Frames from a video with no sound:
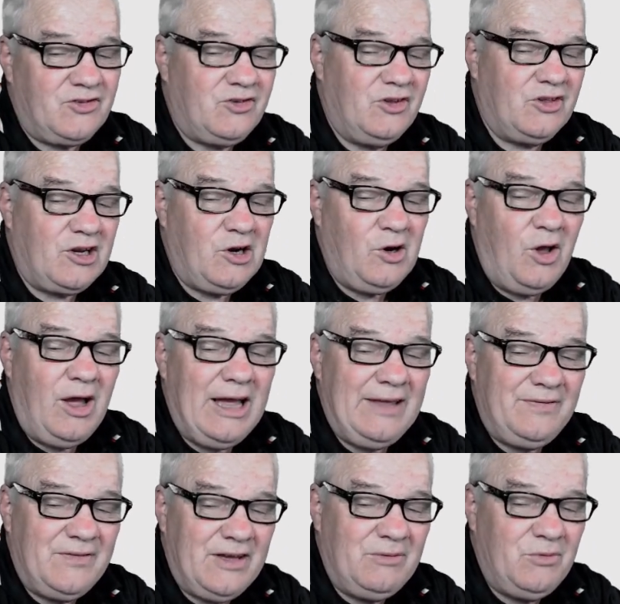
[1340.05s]
to the
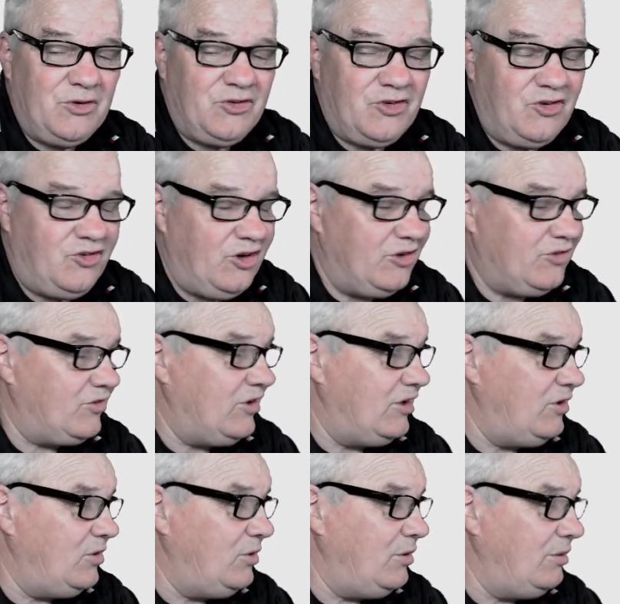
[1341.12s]
client that would suggest that
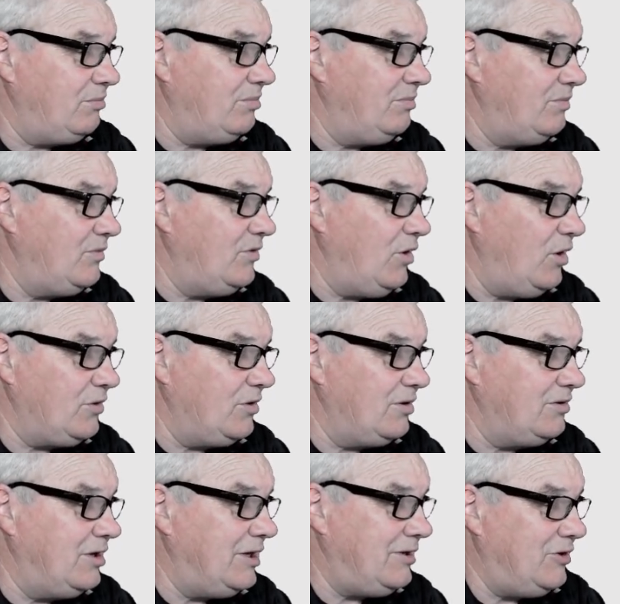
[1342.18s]
you
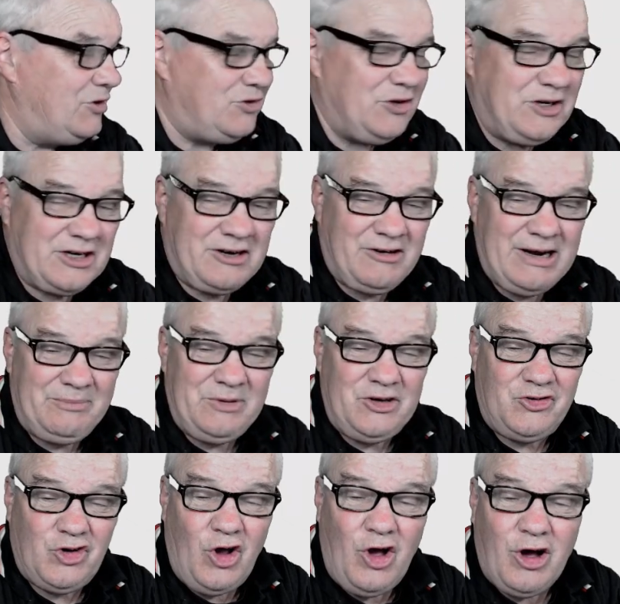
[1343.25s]
did a crappy
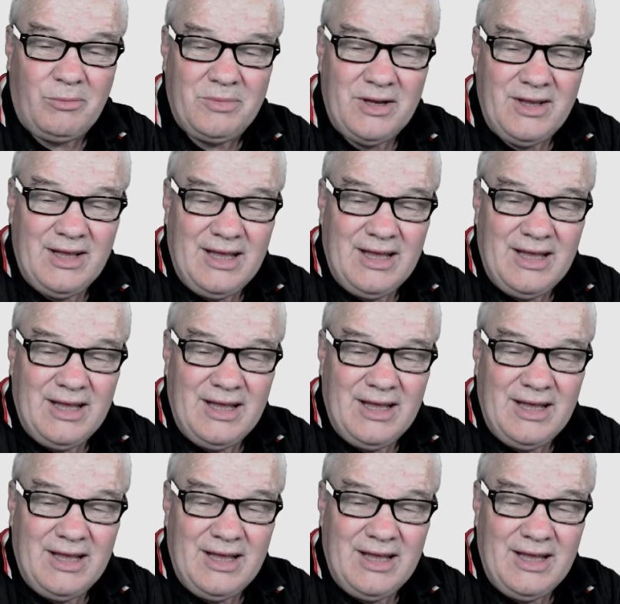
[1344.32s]
job.